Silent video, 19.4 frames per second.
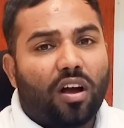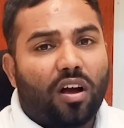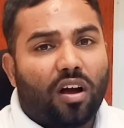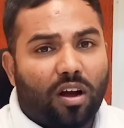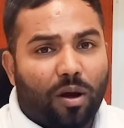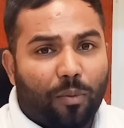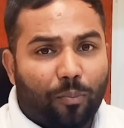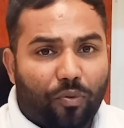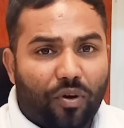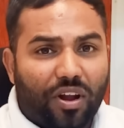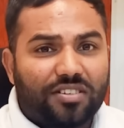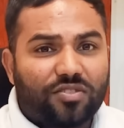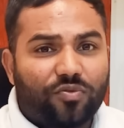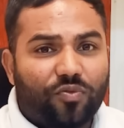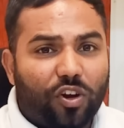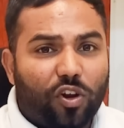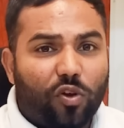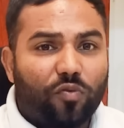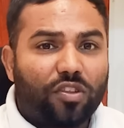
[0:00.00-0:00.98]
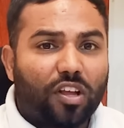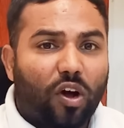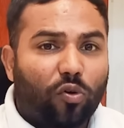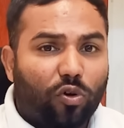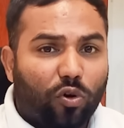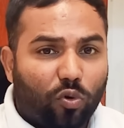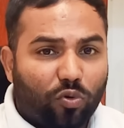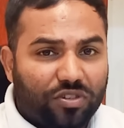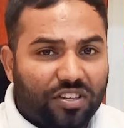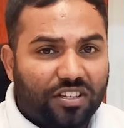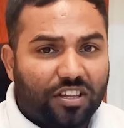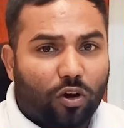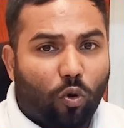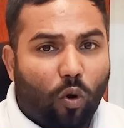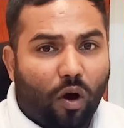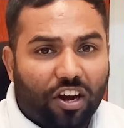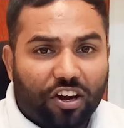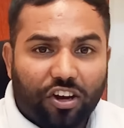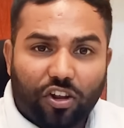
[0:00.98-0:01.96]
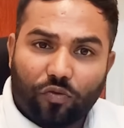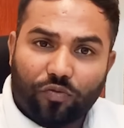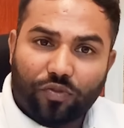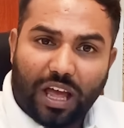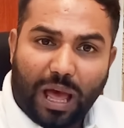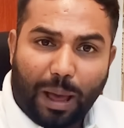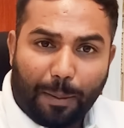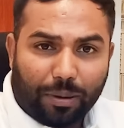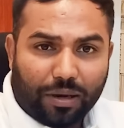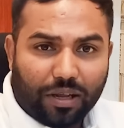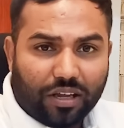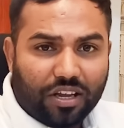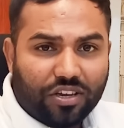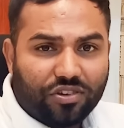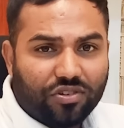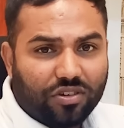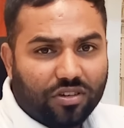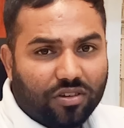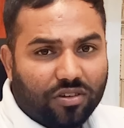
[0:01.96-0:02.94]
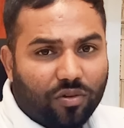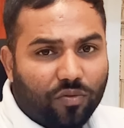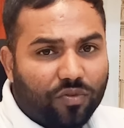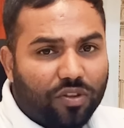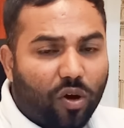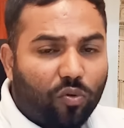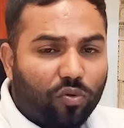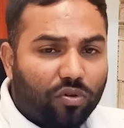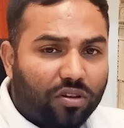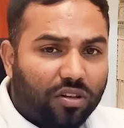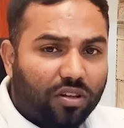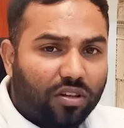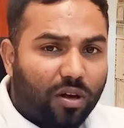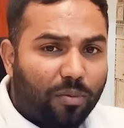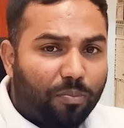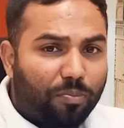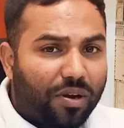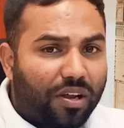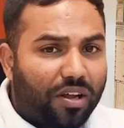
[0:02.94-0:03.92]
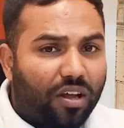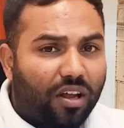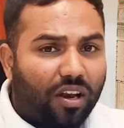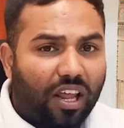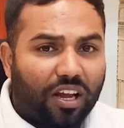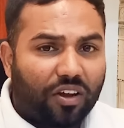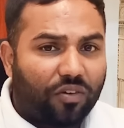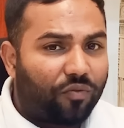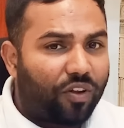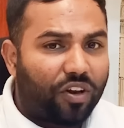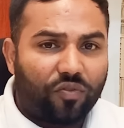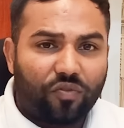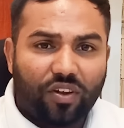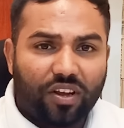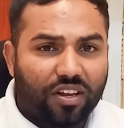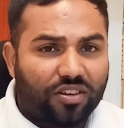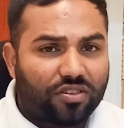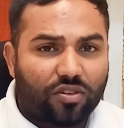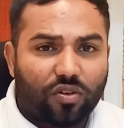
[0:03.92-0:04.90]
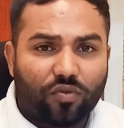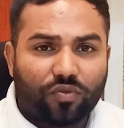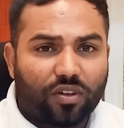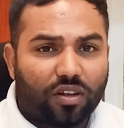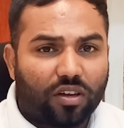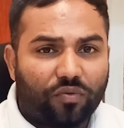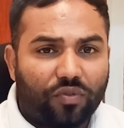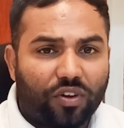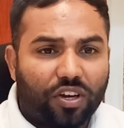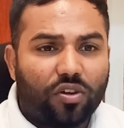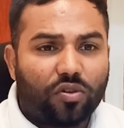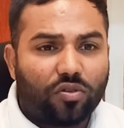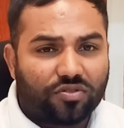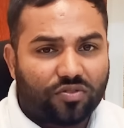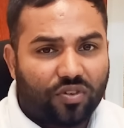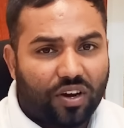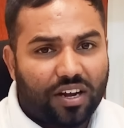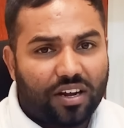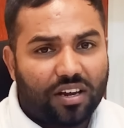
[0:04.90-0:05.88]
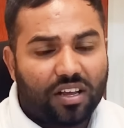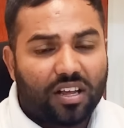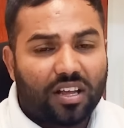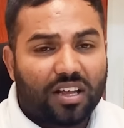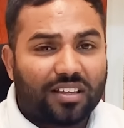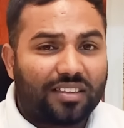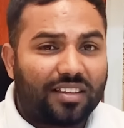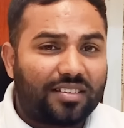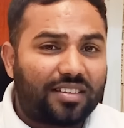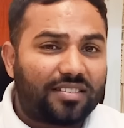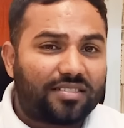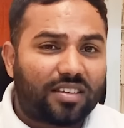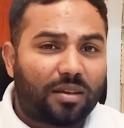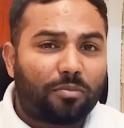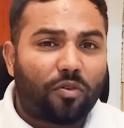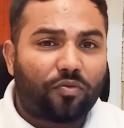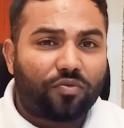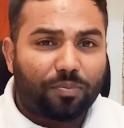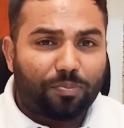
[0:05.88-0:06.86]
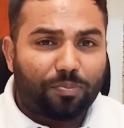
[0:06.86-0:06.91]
compressed video without losing the quality of the application, without like verification of the videos, right? This is some of the